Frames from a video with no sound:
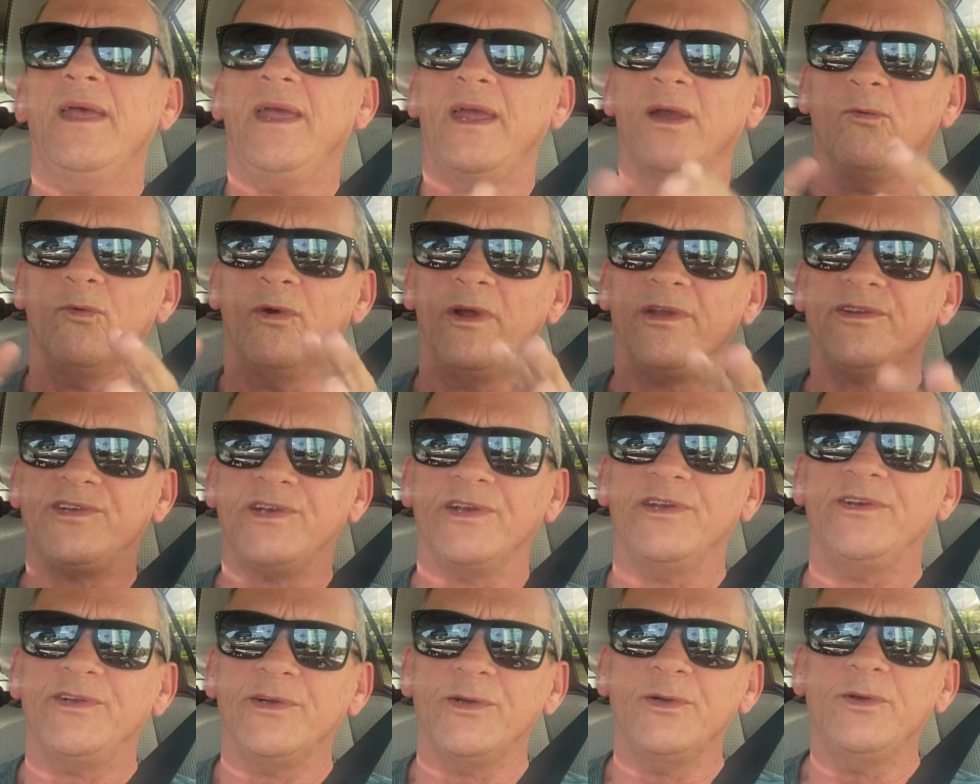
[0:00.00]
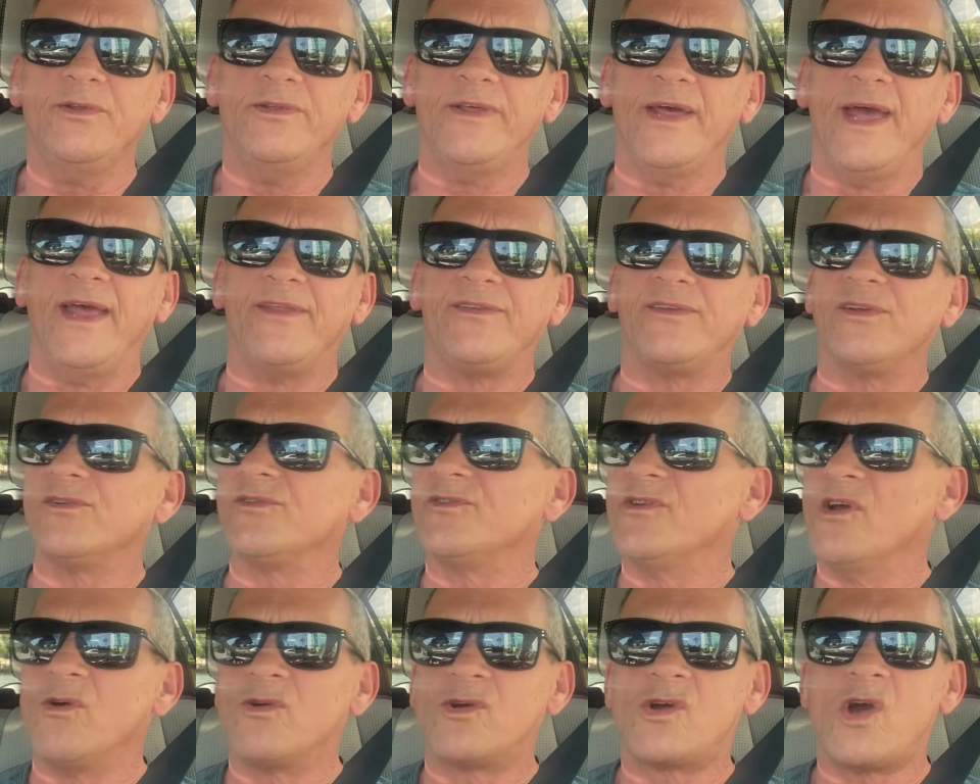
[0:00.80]
And once you do that, there's
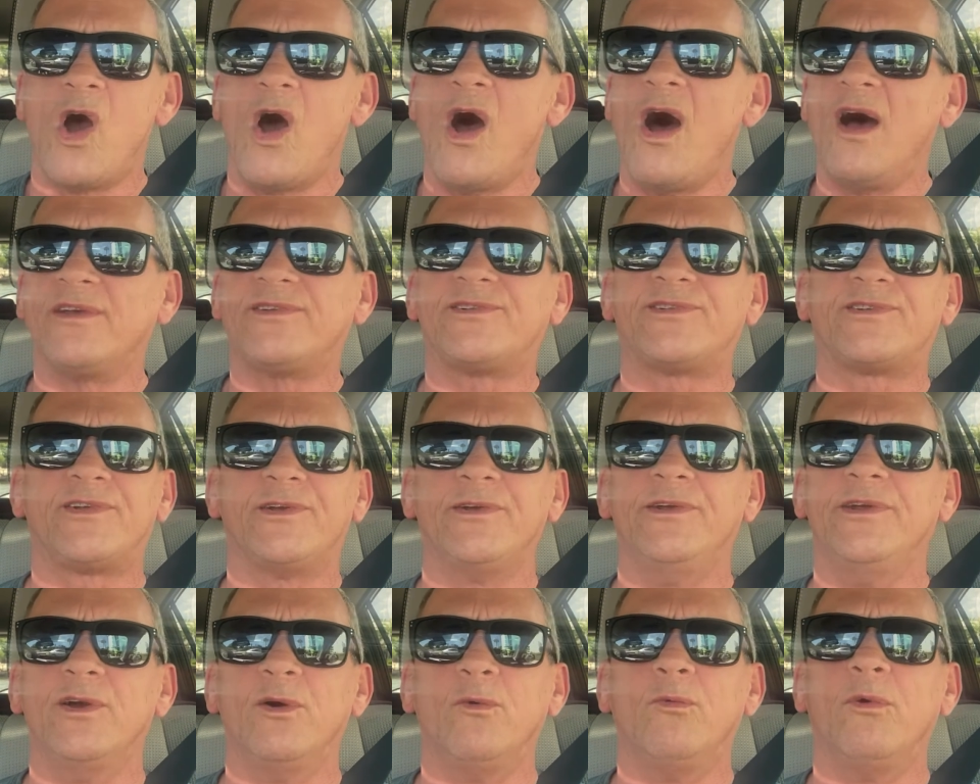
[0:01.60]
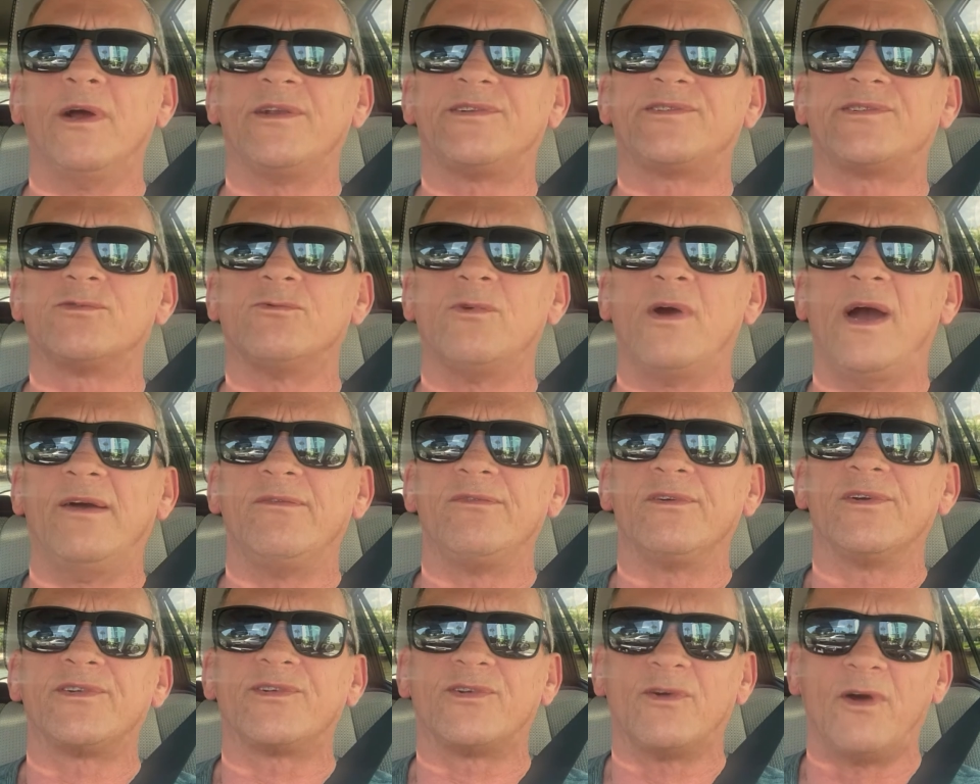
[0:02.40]
no cost to you
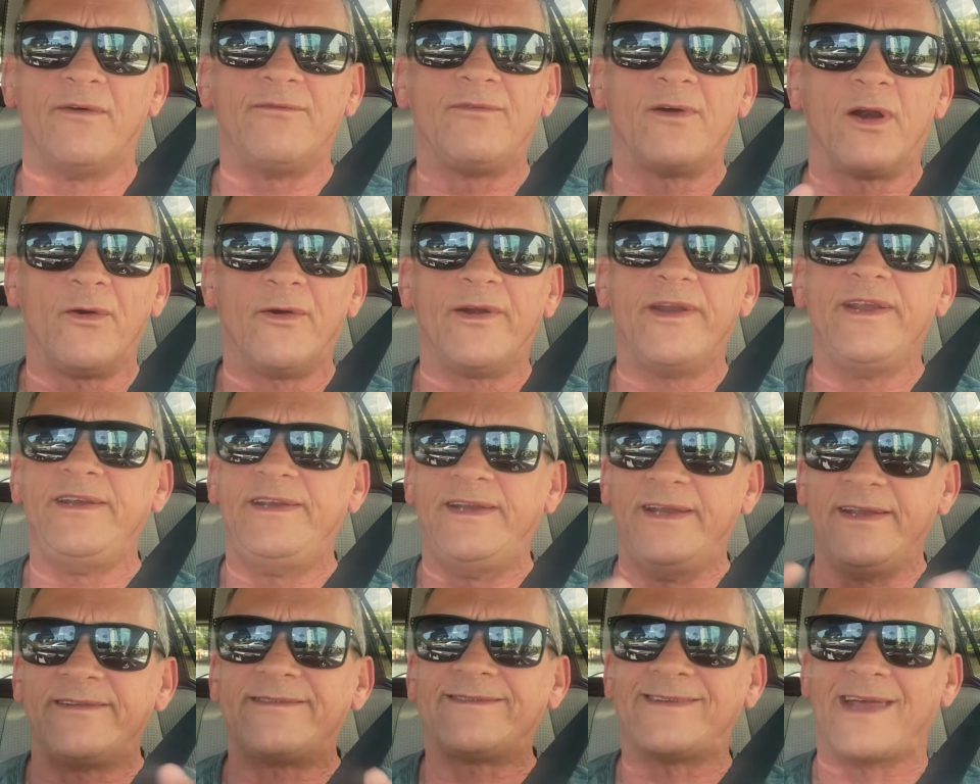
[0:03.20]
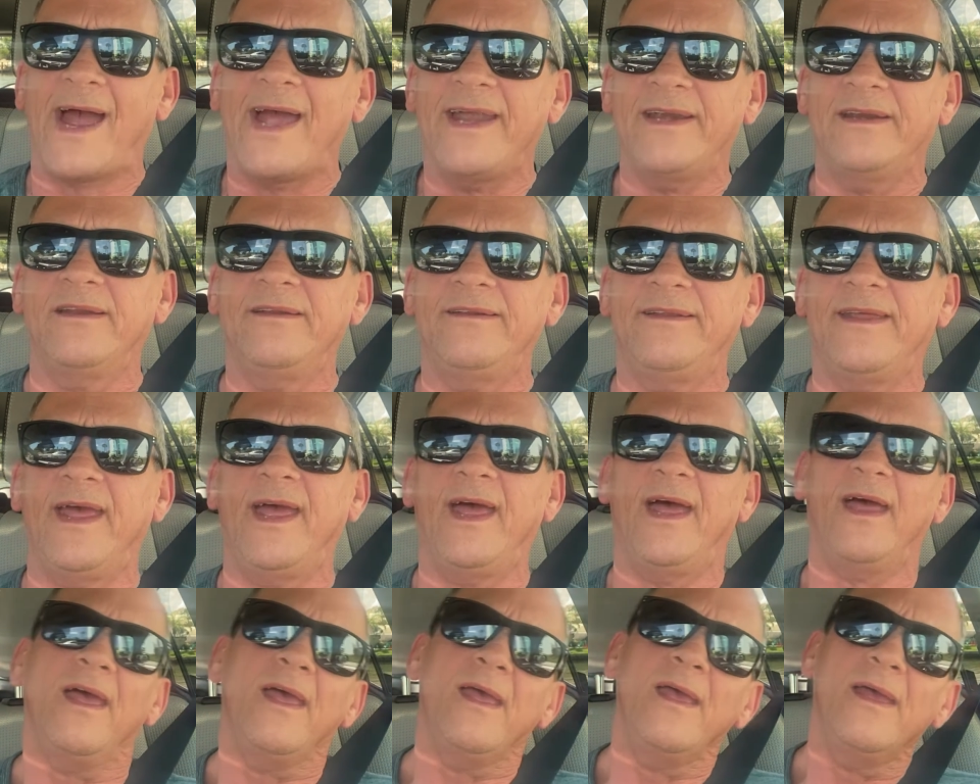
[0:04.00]
whatsoever. So I've already decided
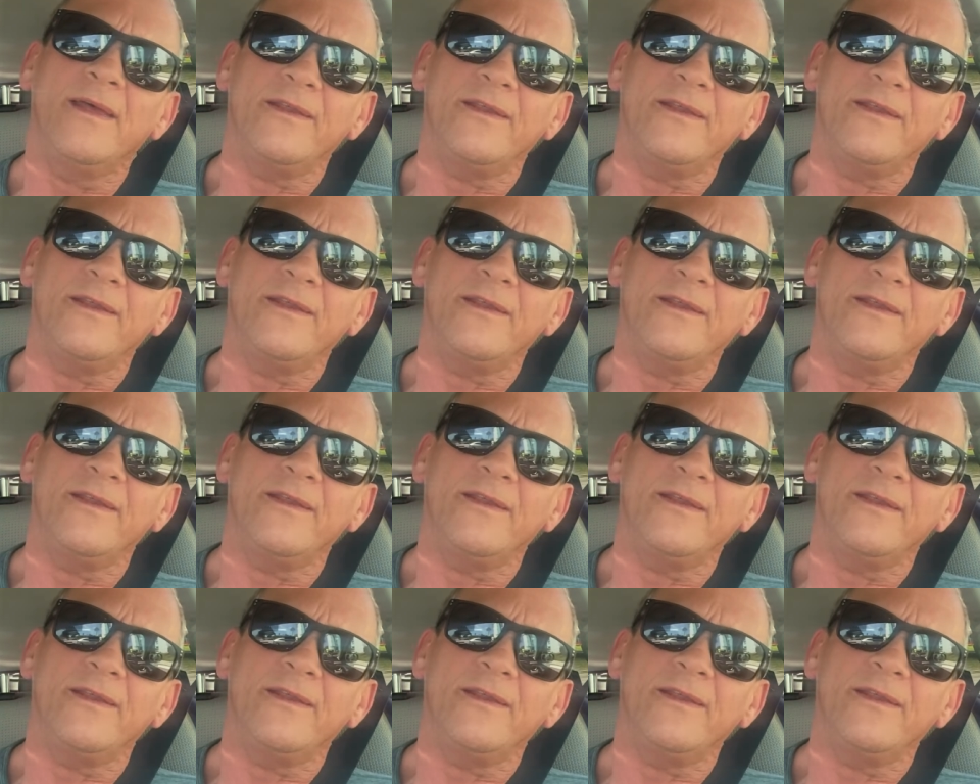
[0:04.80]
that.